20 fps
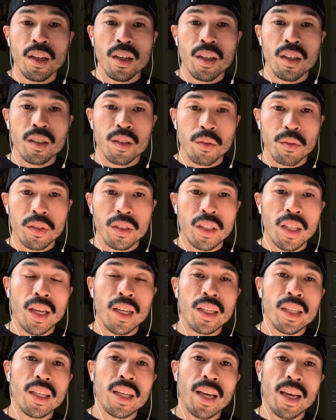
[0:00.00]
So
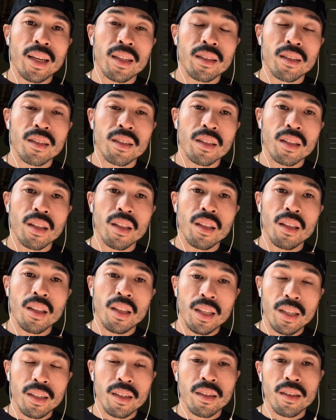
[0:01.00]
instead, he had
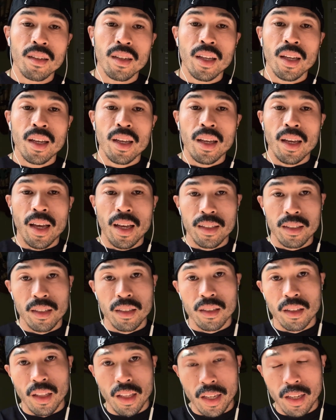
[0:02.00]
Lynn as
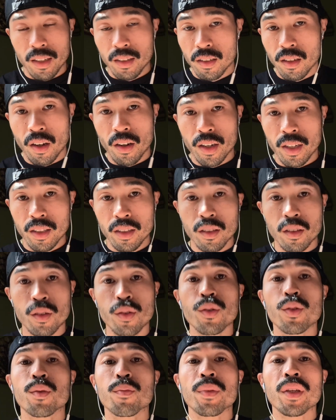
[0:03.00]
his liaison
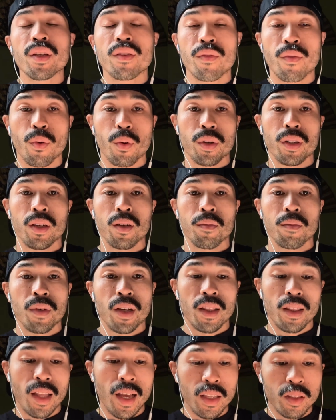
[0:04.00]
to speak for him,
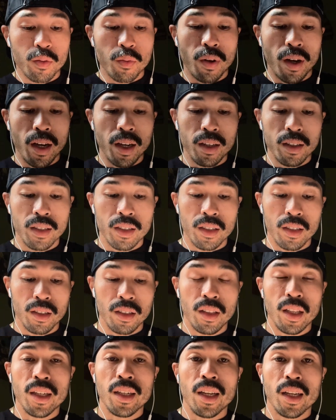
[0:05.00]
and that's why
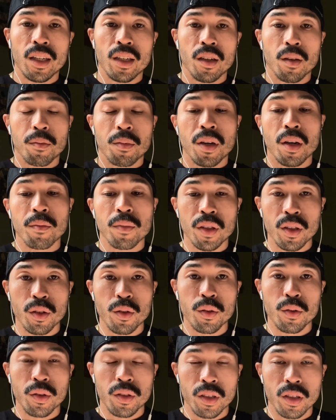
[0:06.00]
Lynn ended up coming
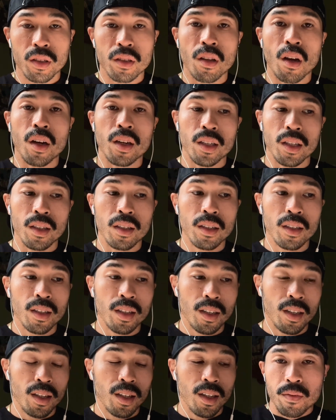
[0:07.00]
through and just talking.
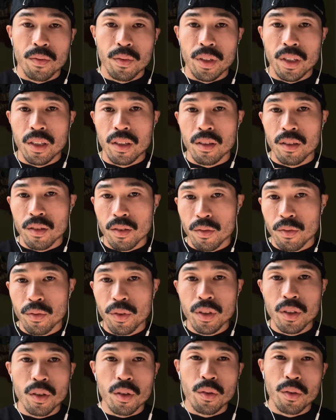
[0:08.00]
We
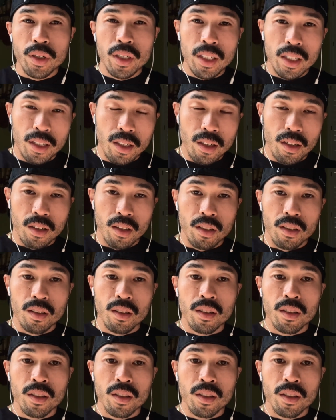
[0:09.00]
went to go eat dinner.